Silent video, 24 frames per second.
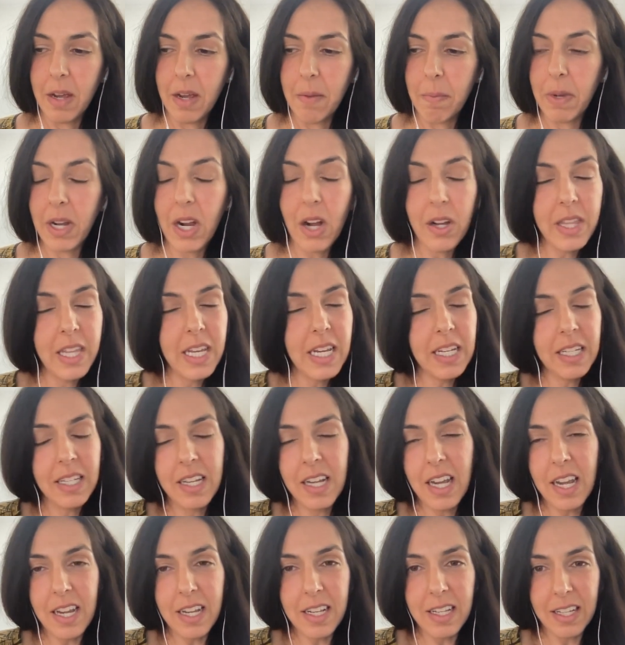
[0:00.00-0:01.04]
But these
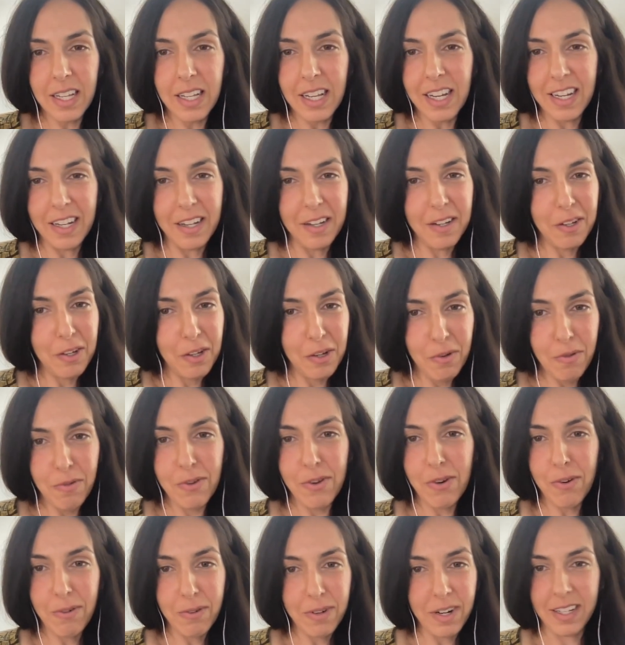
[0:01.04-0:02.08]
days, like you
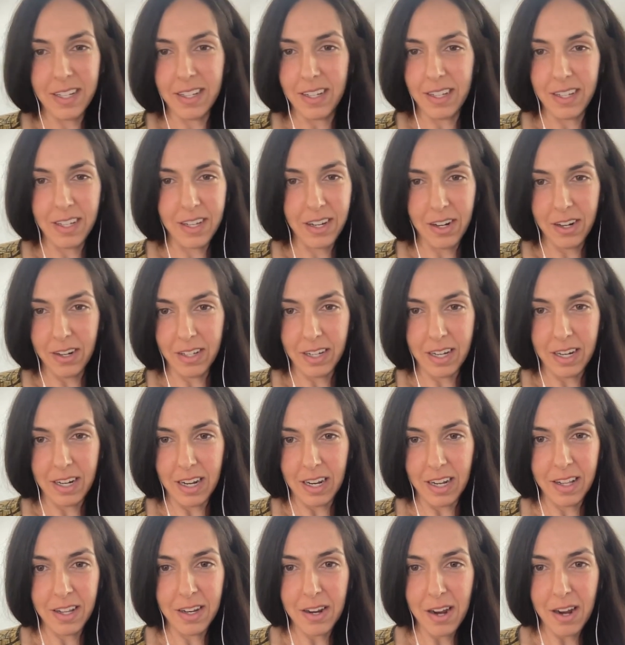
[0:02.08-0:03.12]
don't necessarily
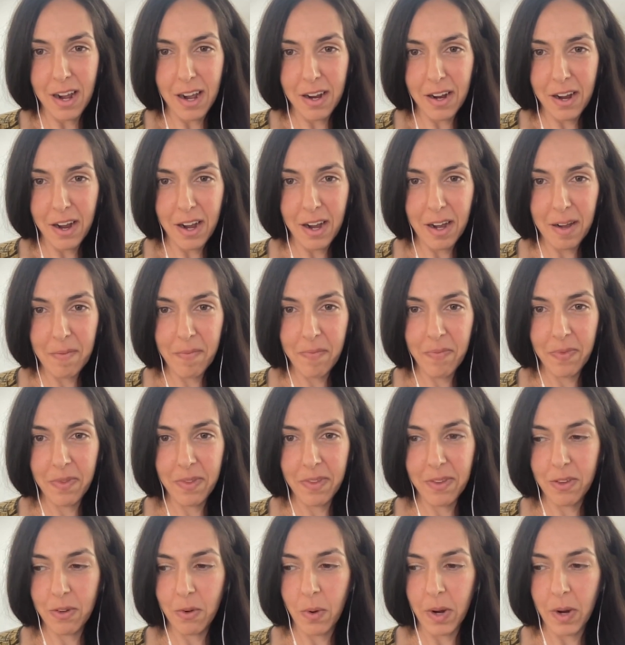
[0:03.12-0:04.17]
need the dot com.
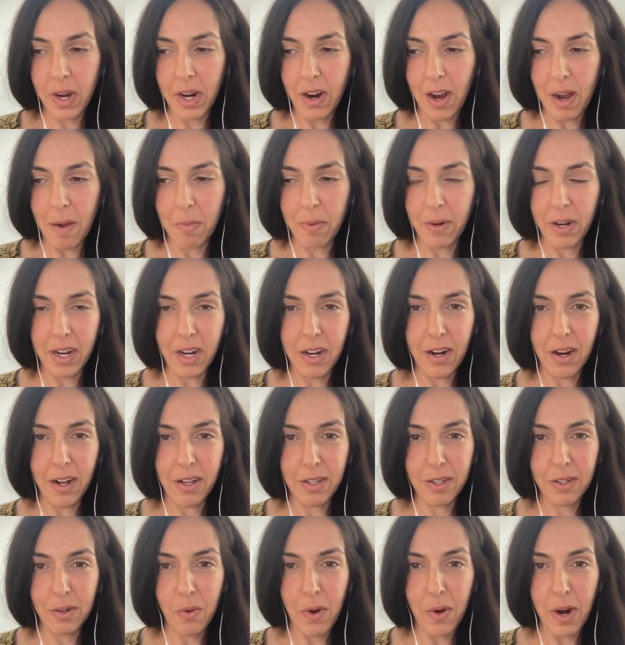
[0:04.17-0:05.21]
Square operated
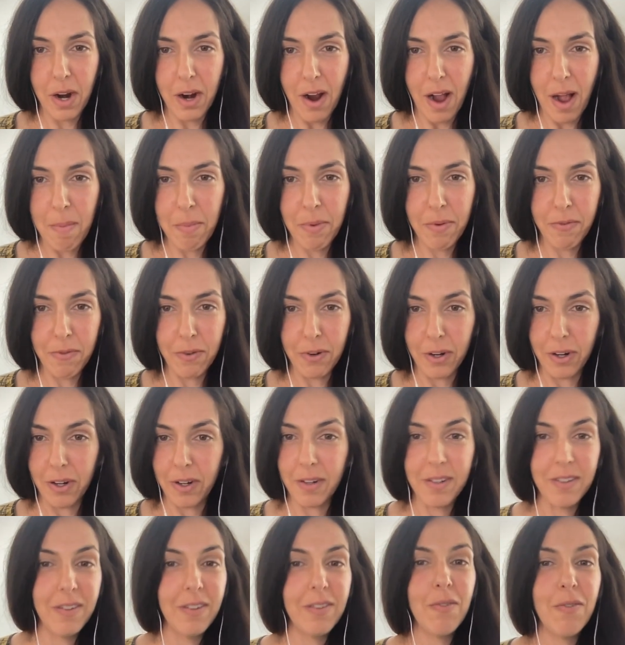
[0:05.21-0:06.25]
on Square Up
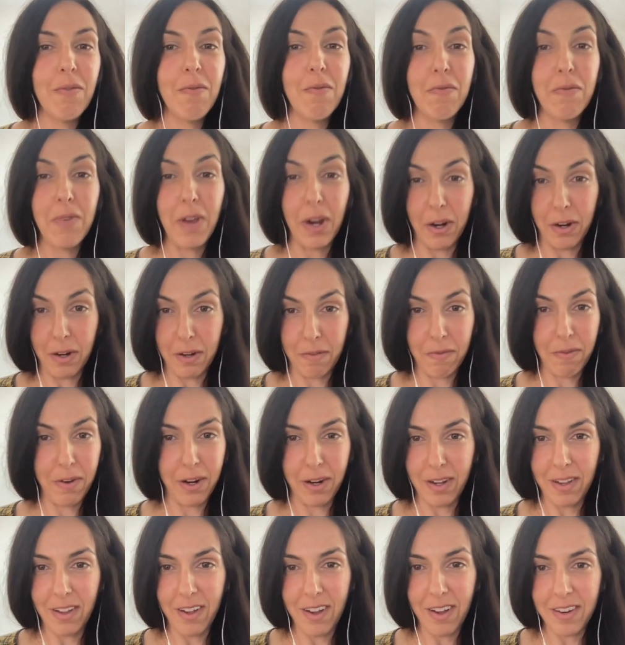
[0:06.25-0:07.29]
for very,
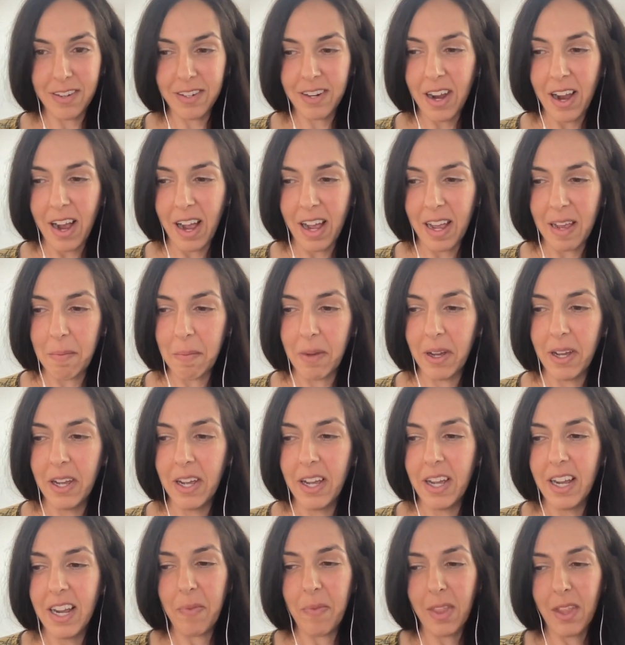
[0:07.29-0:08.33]
very long time.
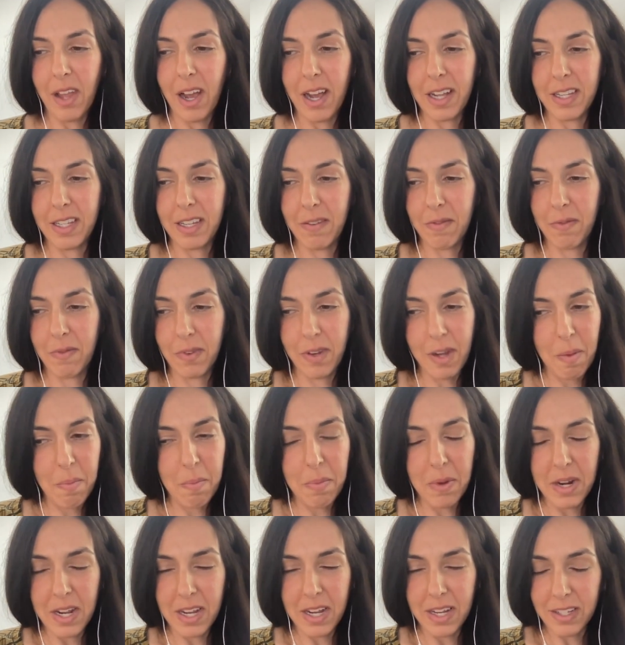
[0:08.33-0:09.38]
Lots of
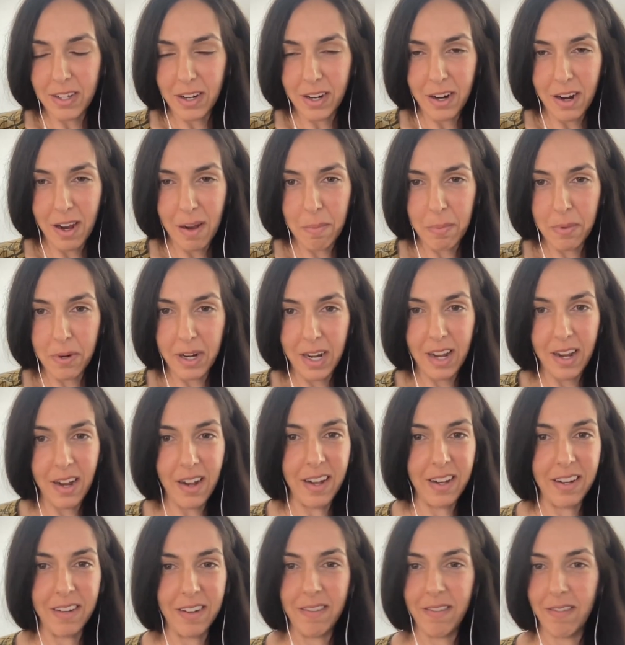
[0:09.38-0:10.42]
companies are operating
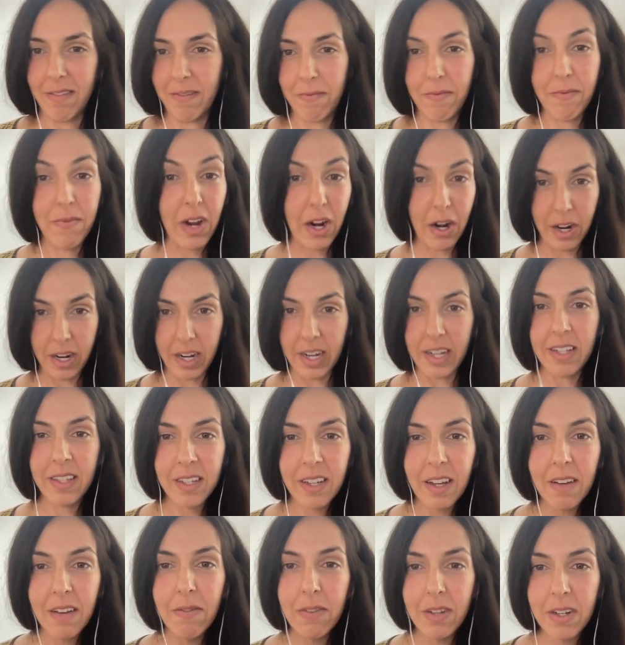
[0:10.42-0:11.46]
on
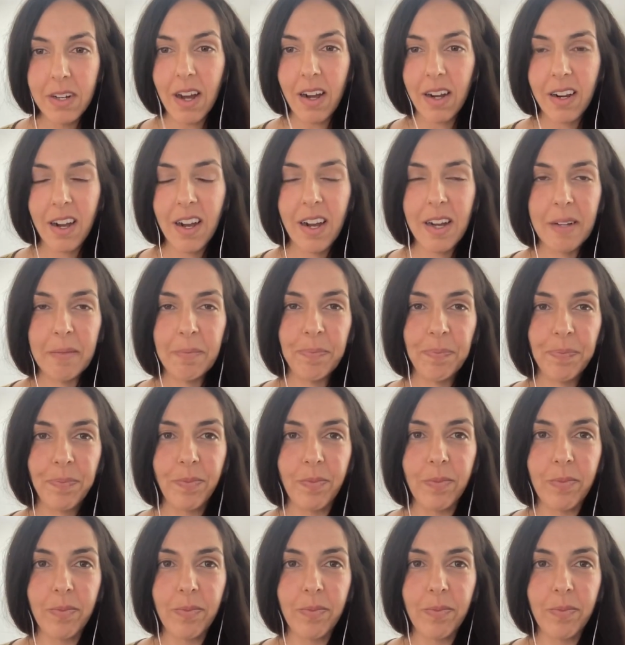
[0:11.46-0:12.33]
variants of a dot com.